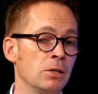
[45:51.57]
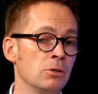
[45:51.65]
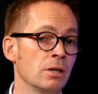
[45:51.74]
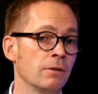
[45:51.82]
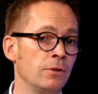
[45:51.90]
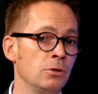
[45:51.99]

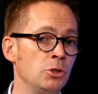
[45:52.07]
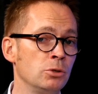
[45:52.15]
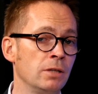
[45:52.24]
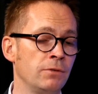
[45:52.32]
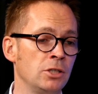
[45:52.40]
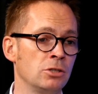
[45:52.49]
of the new
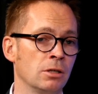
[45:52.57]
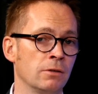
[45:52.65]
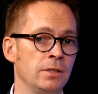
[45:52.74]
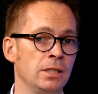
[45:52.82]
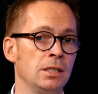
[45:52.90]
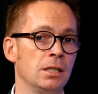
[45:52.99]
definition of
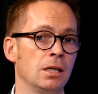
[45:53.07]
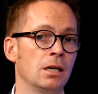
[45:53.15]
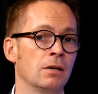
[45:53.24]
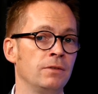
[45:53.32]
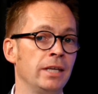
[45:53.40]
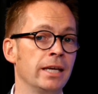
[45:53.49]
the
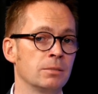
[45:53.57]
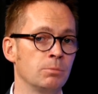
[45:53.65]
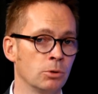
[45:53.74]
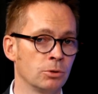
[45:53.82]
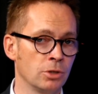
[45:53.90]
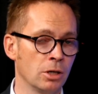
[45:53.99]

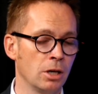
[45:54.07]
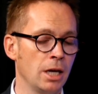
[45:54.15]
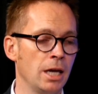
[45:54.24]
exporter,